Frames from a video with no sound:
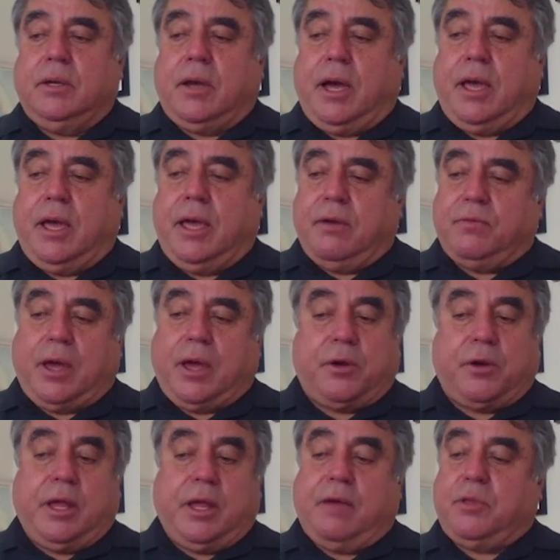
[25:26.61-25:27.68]
I
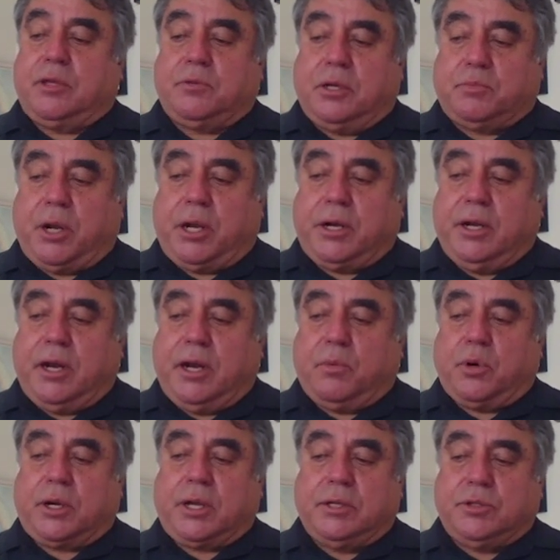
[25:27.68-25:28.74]
don't have as broad a
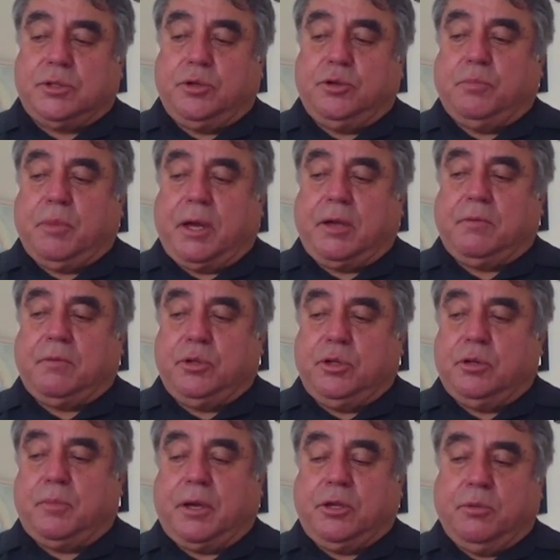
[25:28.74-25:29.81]
network as you do, but
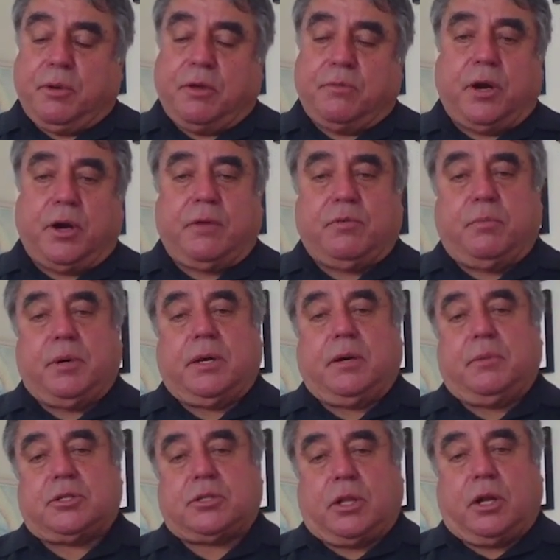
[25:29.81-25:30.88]
you by far have a
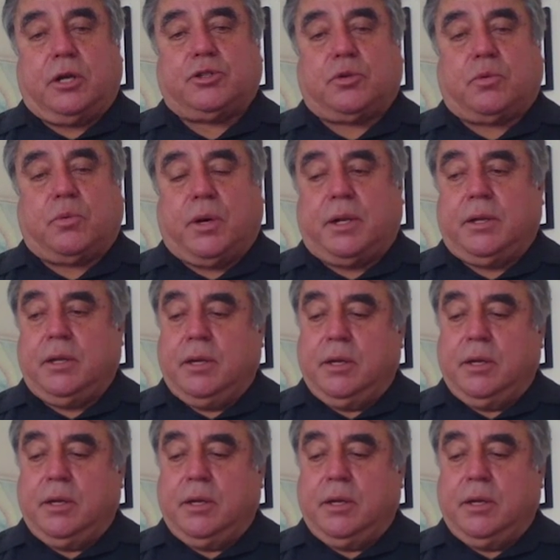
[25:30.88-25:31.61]
much larger one.